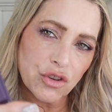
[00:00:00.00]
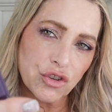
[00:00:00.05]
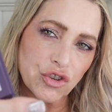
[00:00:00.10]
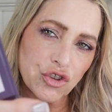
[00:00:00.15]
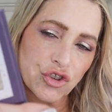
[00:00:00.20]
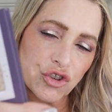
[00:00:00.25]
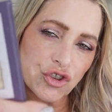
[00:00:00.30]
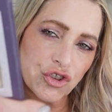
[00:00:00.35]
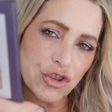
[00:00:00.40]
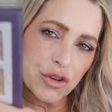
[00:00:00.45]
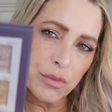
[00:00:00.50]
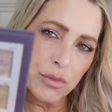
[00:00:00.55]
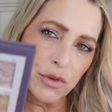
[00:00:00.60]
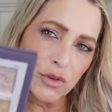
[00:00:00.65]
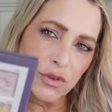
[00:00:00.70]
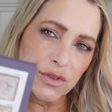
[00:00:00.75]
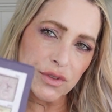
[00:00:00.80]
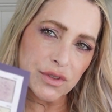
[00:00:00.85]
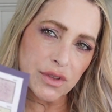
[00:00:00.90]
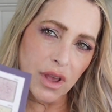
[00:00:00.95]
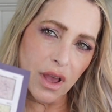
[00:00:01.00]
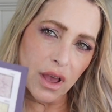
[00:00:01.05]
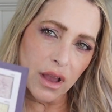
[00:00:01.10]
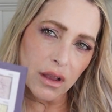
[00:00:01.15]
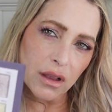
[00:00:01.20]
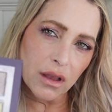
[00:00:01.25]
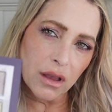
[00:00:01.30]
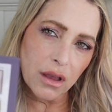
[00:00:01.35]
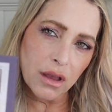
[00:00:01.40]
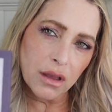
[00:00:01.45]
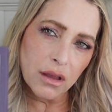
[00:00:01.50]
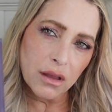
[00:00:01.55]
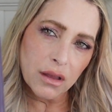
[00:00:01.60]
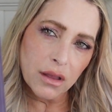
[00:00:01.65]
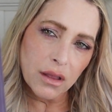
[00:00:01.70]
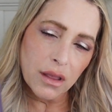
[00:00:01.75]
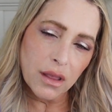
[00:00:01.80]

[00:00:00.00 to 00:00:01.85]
Shimmer Saga.